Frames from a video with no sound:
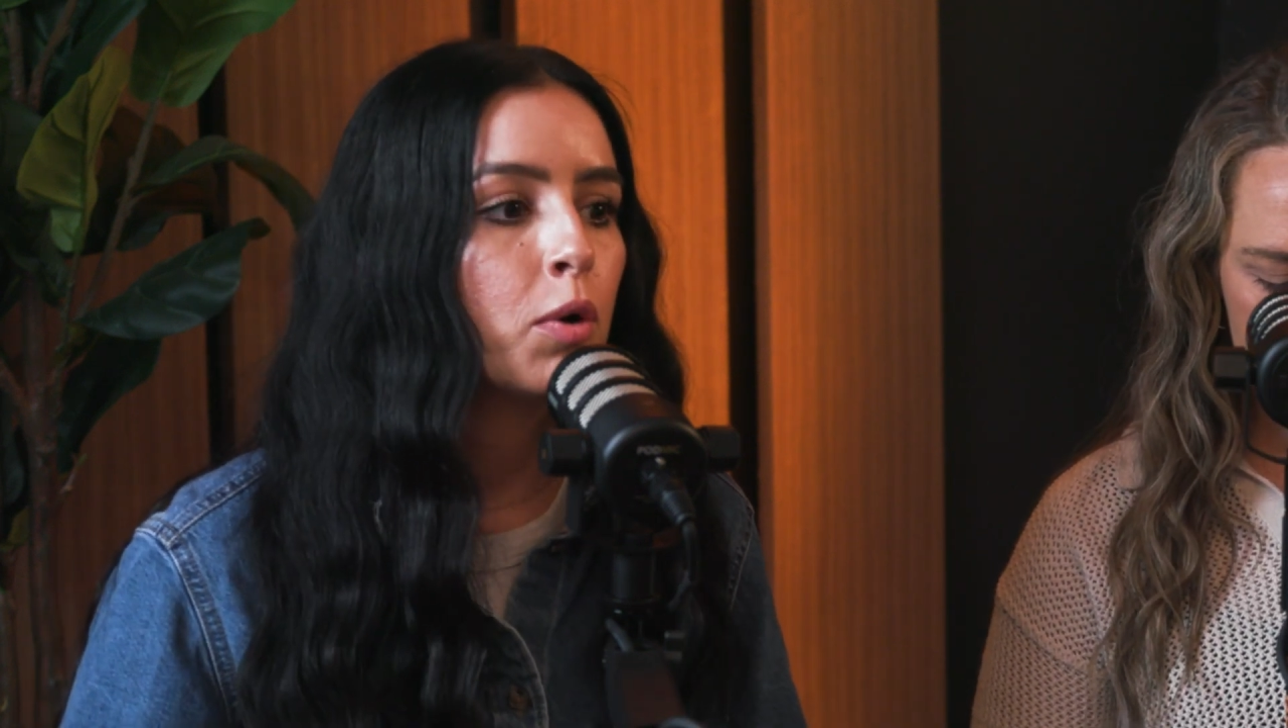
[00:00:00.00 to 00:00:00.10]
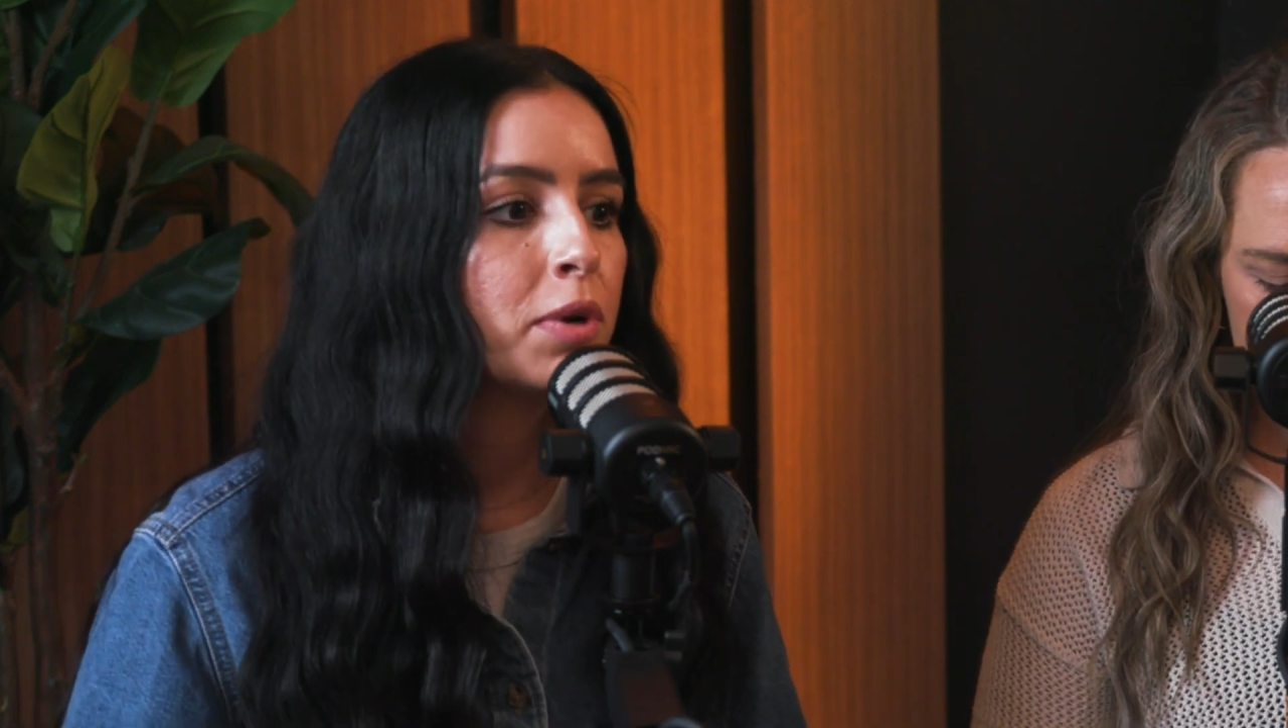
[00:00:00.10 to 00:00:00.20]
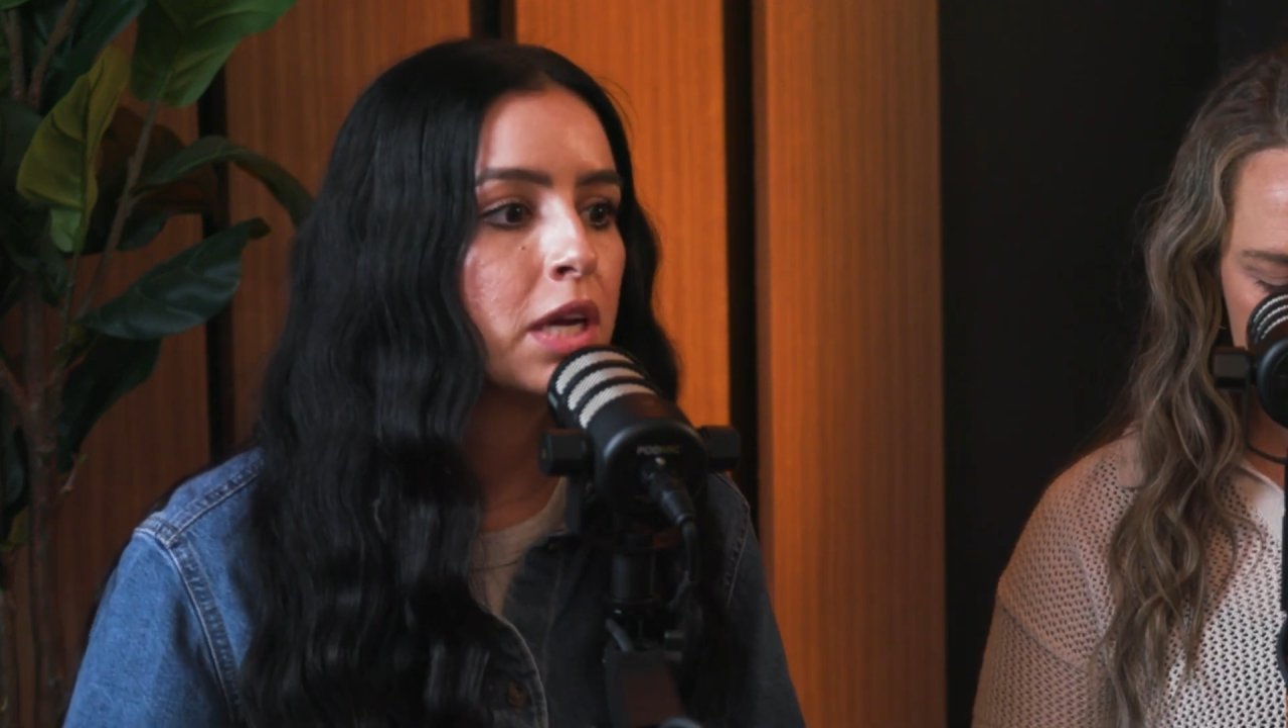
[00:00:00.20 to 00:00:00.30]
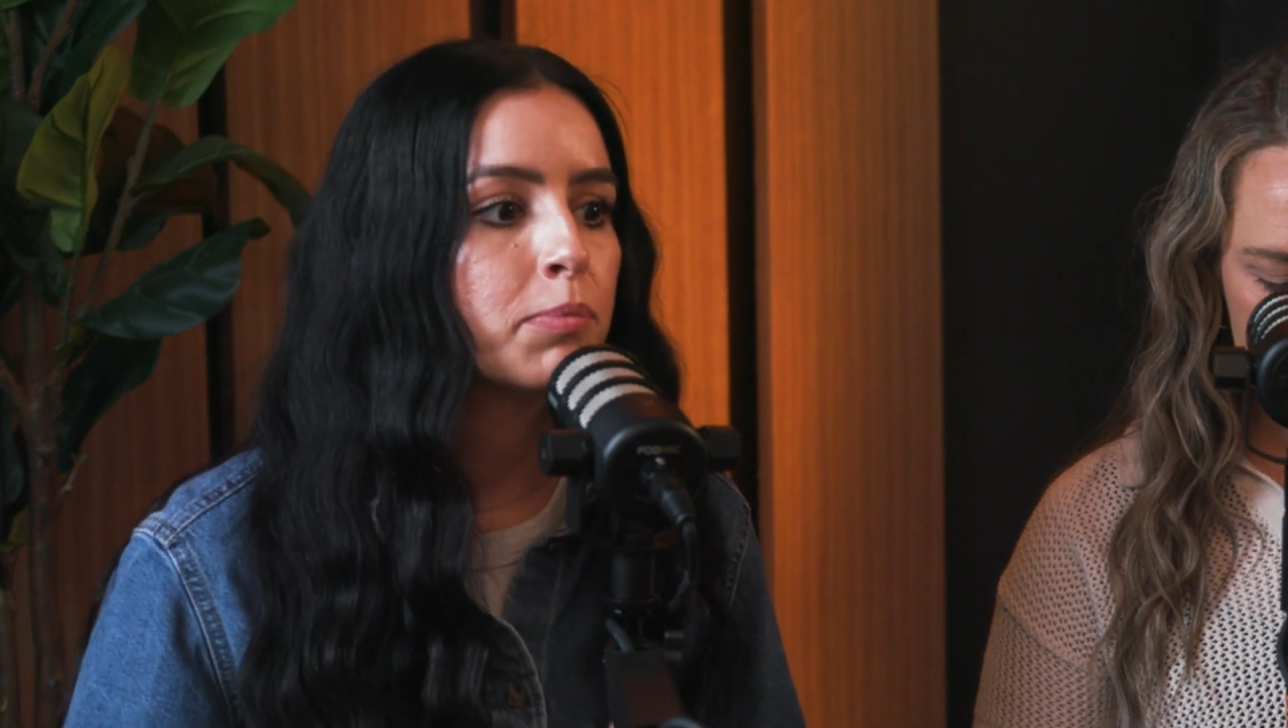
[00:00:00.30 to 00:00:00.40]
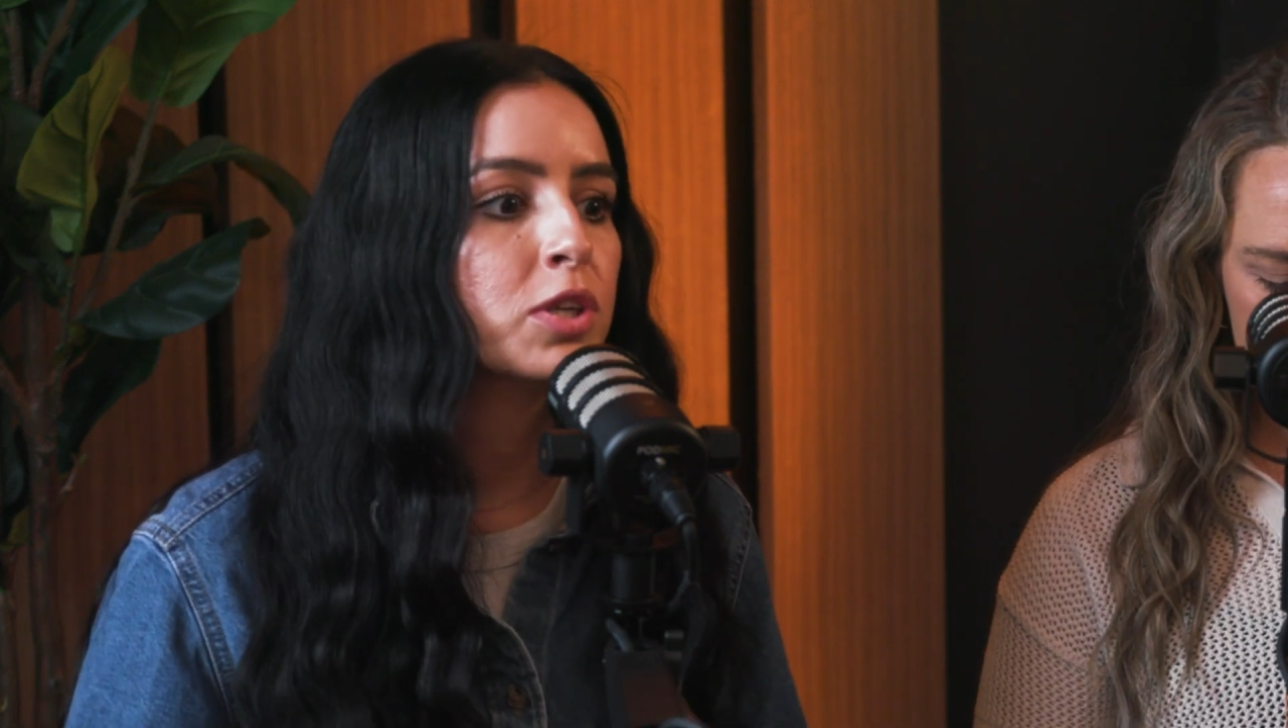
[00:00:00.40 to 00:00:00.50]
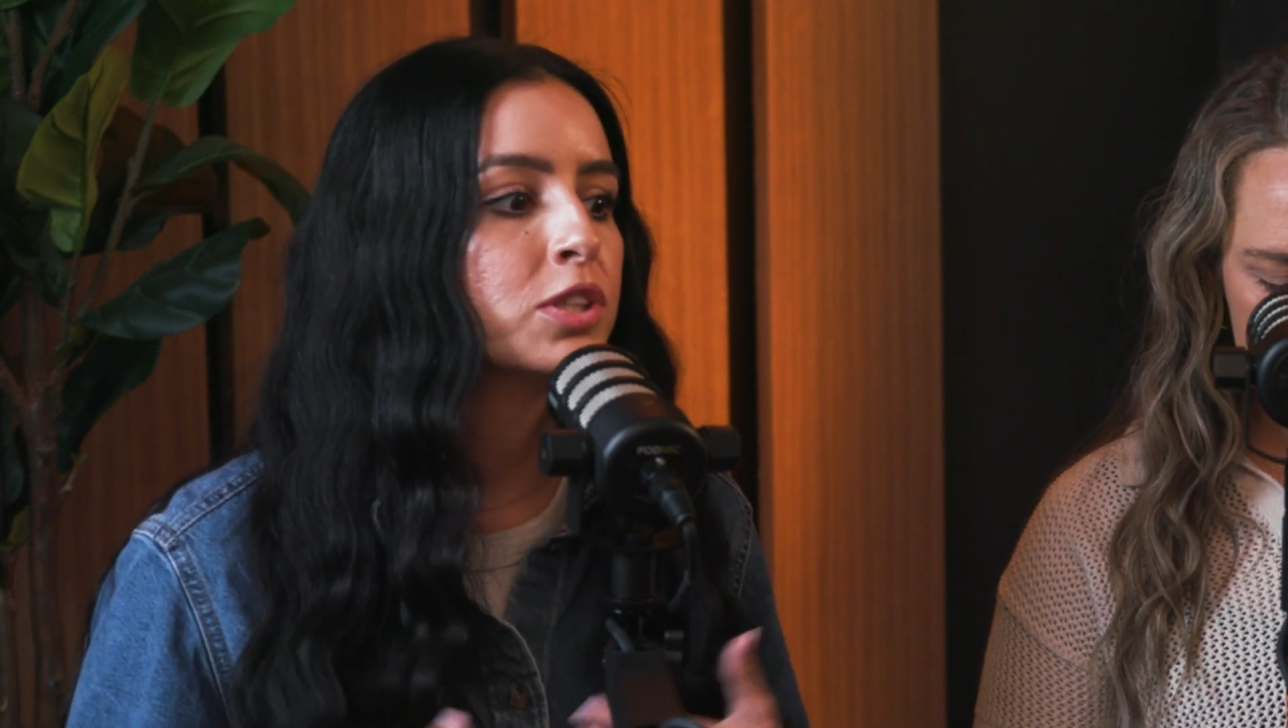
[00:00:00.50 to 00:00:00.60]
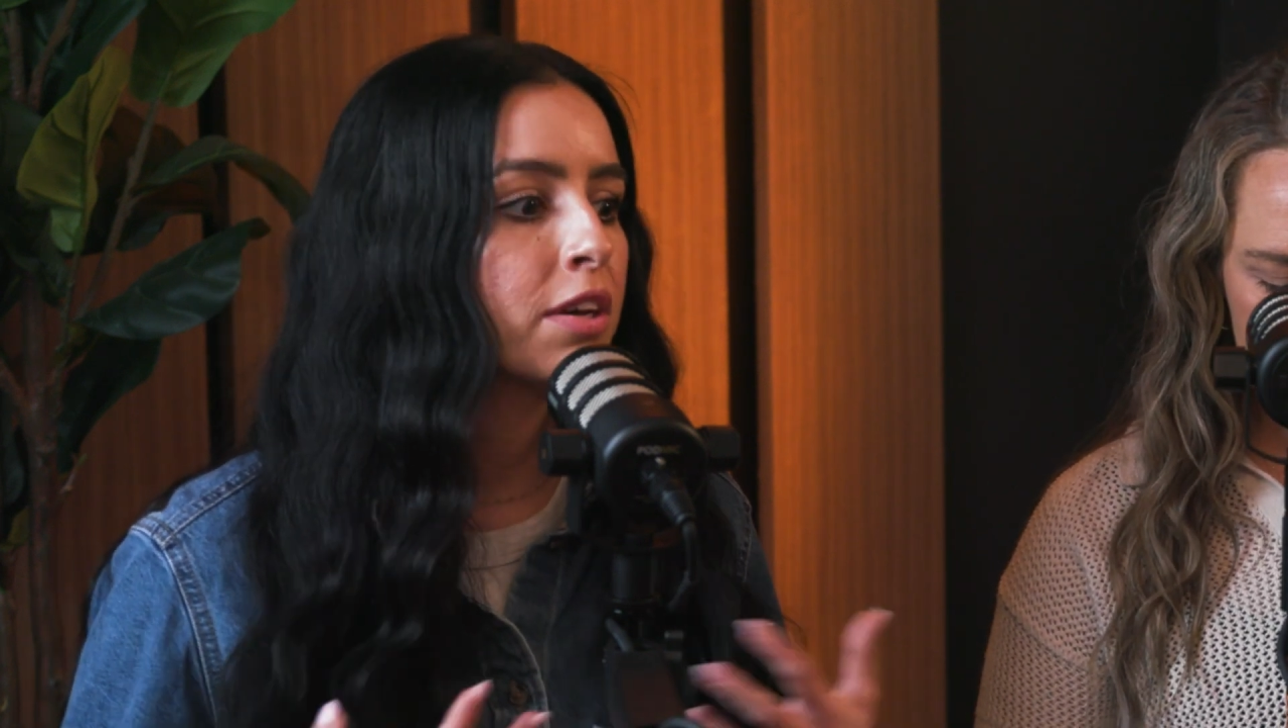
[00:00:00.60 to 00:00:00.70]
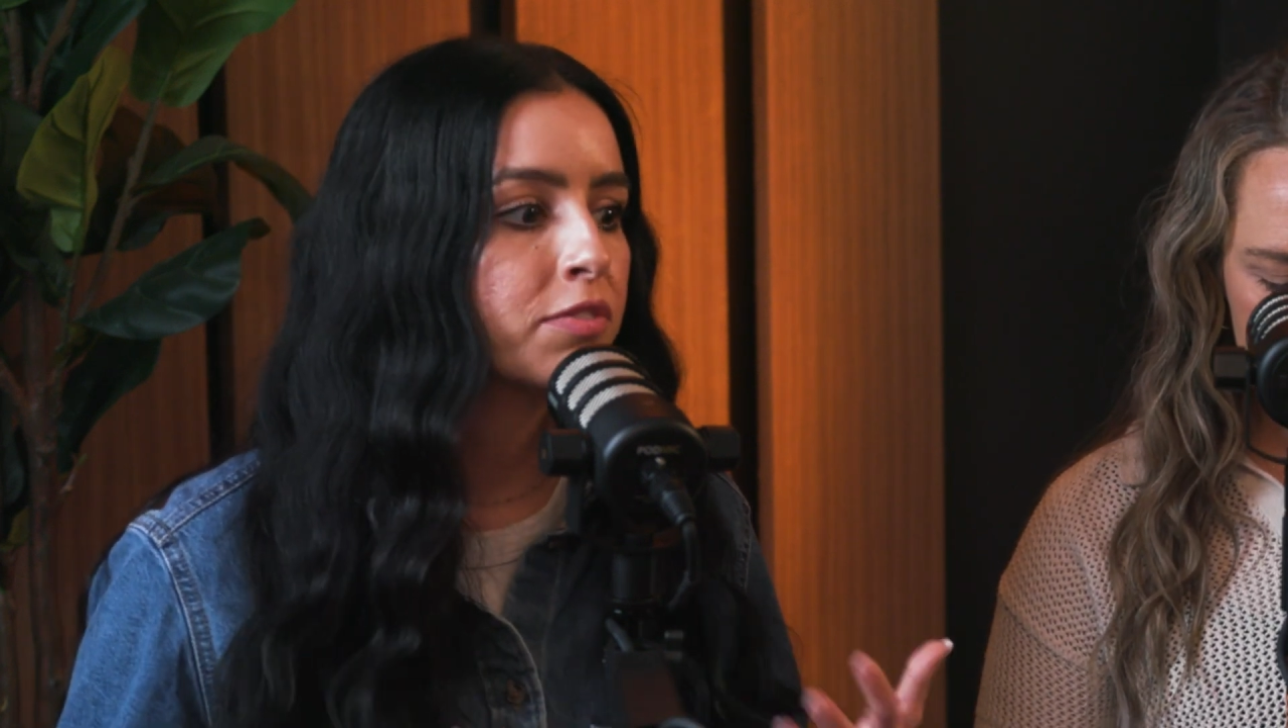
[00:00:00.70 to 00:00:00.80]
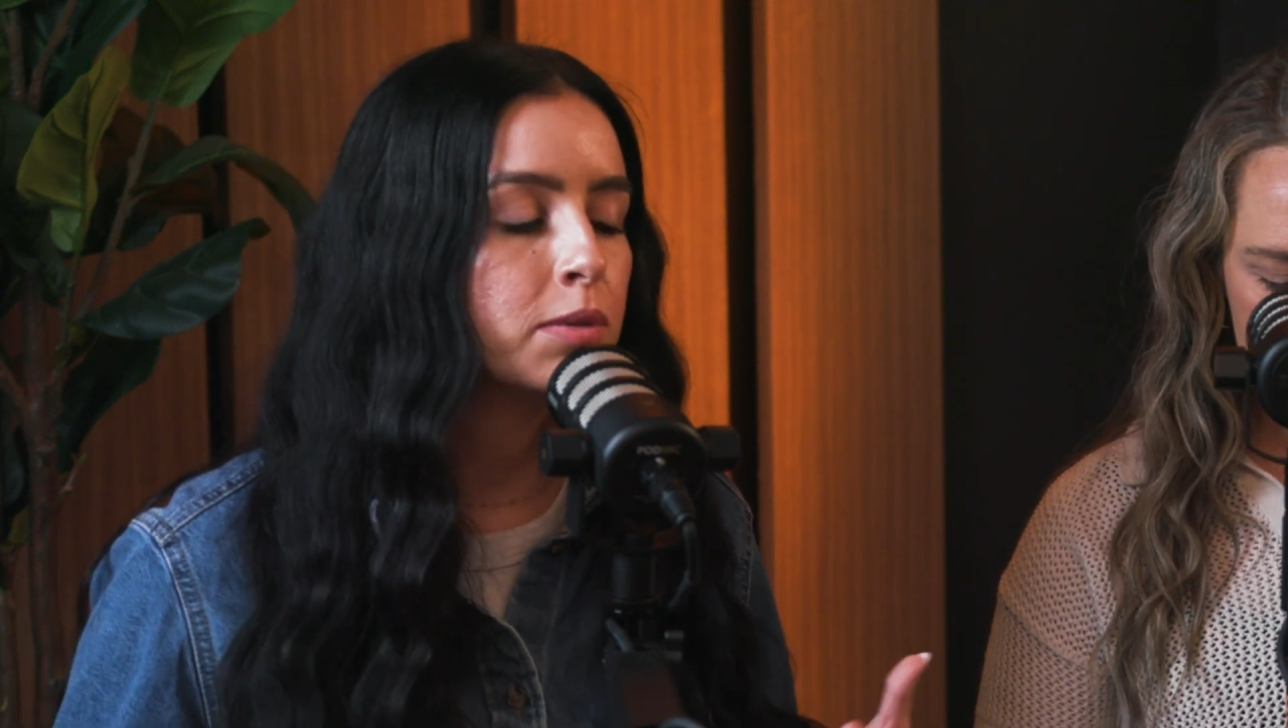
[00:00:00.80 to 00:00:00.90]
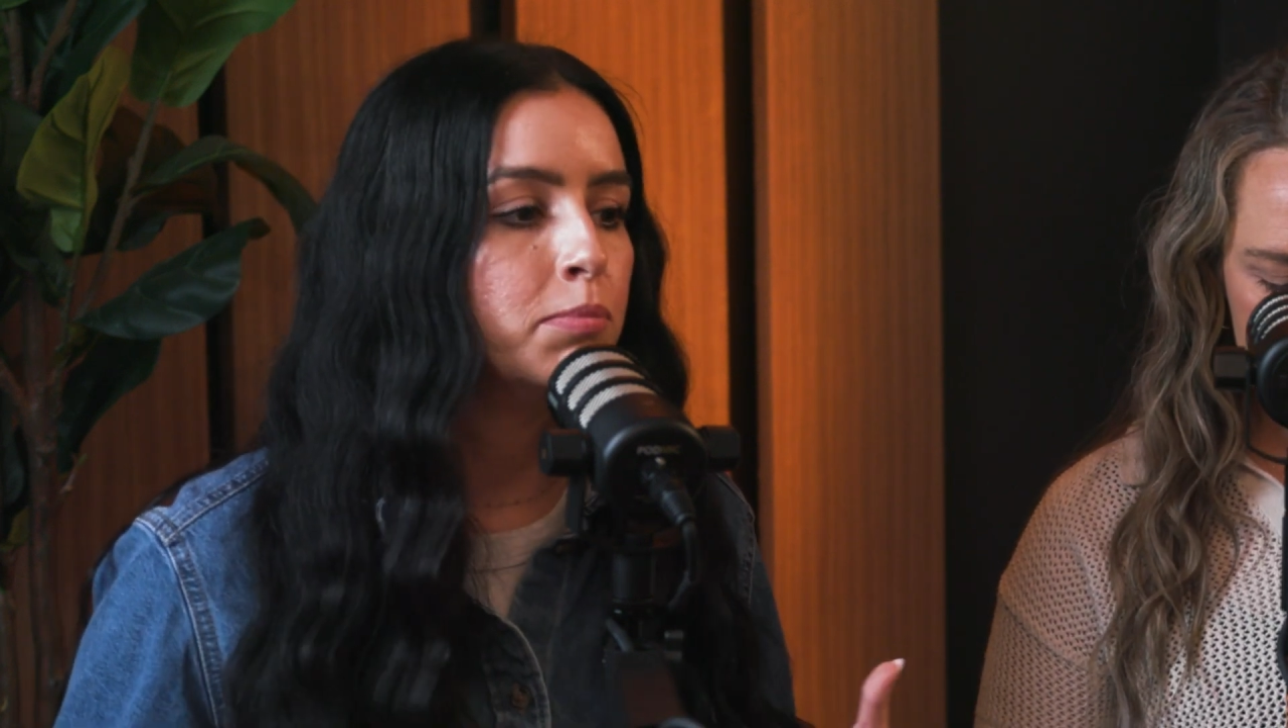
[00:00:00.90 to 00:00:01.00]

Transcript: opening up yourself